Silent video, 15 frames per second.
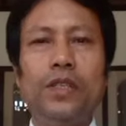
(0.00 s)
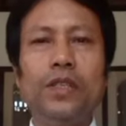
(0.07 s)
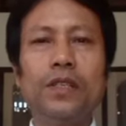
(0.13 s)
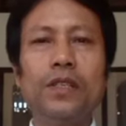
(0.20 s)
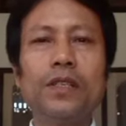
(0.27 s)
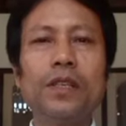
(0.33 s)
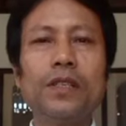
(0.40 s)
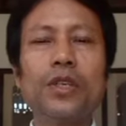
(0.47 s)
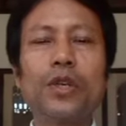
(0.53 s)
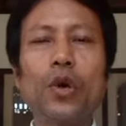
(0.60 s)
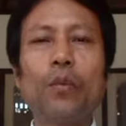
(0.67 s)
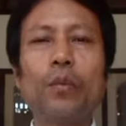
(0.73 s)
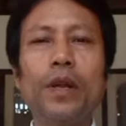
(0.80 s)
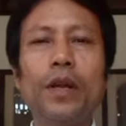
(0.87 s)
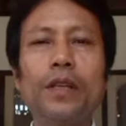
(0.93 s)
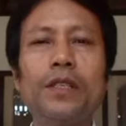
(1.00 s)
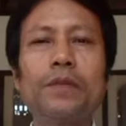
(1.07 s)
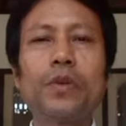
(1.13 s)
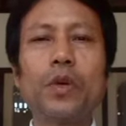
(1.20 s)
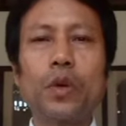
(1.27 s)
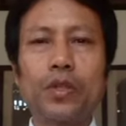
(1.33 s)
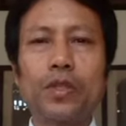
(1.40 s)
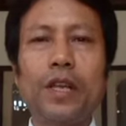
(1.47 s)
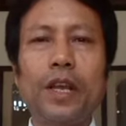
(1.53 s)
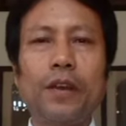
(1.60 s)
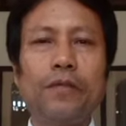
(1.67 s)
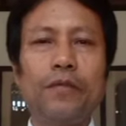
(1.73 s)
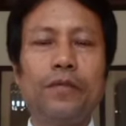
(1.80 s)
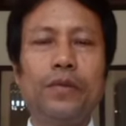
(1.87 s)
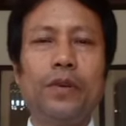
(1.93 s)
Teaching is a comprehensive
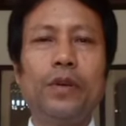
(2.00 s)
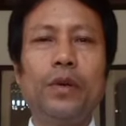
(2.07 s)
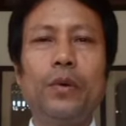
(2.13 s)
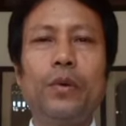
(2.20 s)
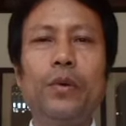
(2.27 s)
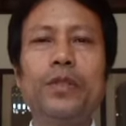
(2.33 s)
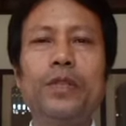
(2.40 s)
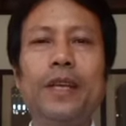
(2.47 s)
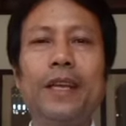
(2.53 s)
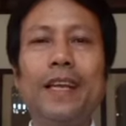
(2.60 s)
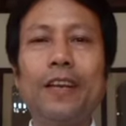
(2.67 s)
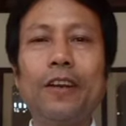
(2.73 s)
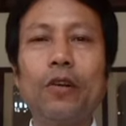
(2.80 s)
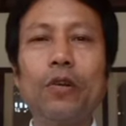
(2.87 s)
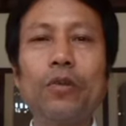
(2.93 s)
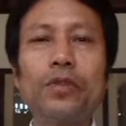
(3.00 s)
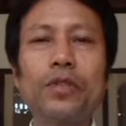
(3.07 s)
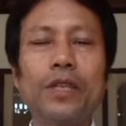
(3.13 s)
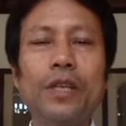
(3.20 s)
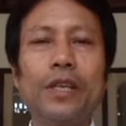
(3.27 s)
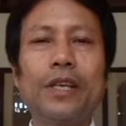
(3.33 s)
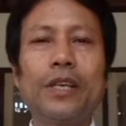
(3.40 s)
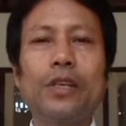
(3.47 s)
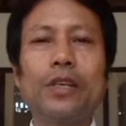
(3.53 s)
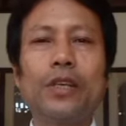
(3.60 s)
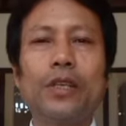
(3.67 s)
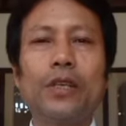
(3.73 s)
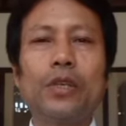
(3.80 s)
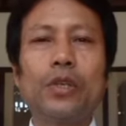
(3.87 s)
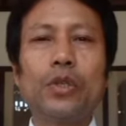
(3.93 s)
concept which includes
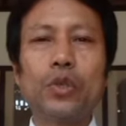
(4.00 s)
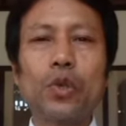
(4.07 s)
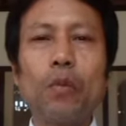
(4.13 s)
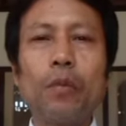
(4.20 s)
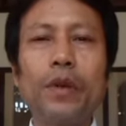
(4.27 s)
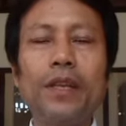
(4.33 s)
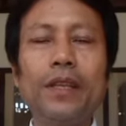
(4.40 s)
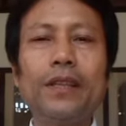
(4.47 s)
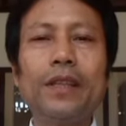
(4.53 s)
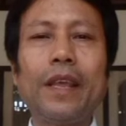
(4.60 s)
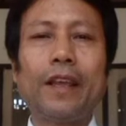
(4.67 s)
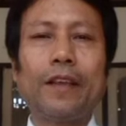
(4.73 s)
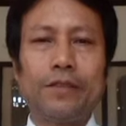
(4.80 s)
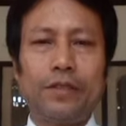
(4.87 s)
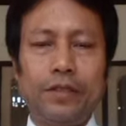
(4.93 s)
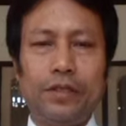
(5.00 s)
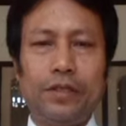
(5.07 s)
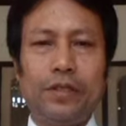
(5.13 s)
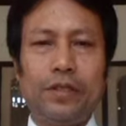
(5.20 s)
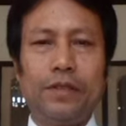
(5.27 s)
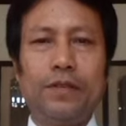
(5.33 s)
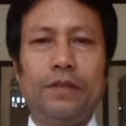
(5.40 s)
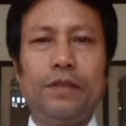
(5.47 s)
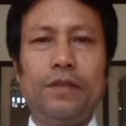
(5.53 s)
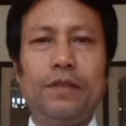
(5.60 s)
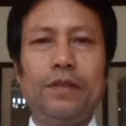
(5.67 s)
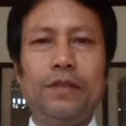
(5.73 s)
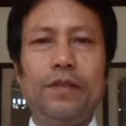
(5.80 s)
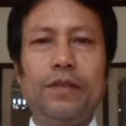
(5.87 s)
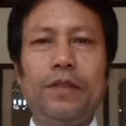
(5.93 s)
so many things
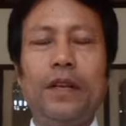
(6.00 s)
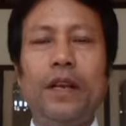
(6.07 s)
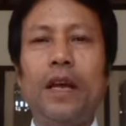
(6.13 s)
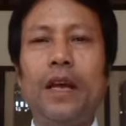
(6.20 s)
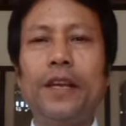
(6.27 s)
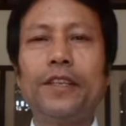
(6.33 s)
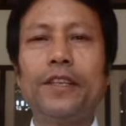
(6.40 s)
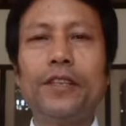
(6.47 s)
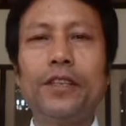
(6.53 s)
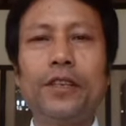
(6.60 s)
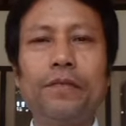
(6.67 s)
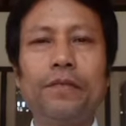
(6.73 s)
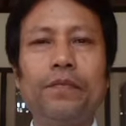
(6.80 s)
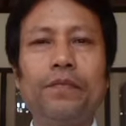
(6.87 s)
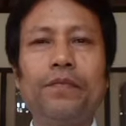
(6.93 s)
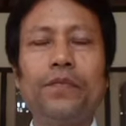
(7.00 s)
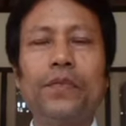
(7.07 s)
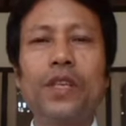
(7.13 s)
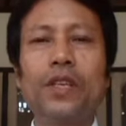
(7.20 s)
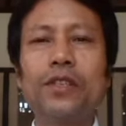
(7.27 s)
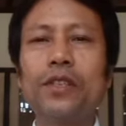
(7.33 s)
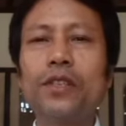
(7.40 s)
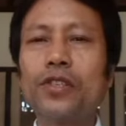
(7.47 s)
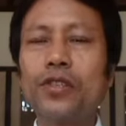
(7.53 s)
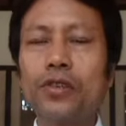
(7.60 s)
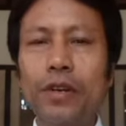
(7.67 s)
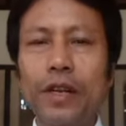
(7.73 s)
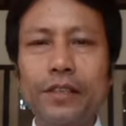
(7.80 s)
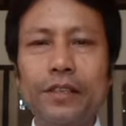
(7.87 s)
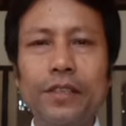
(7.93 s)
like teaching
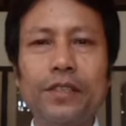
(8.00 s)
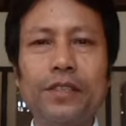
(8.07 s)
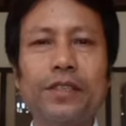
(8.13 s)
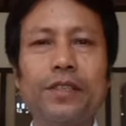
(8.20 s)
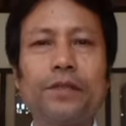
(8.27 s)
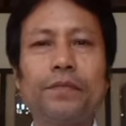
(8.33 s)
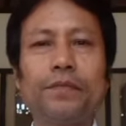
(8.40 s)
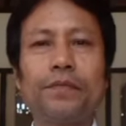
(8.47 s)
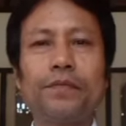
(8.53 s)
strategies,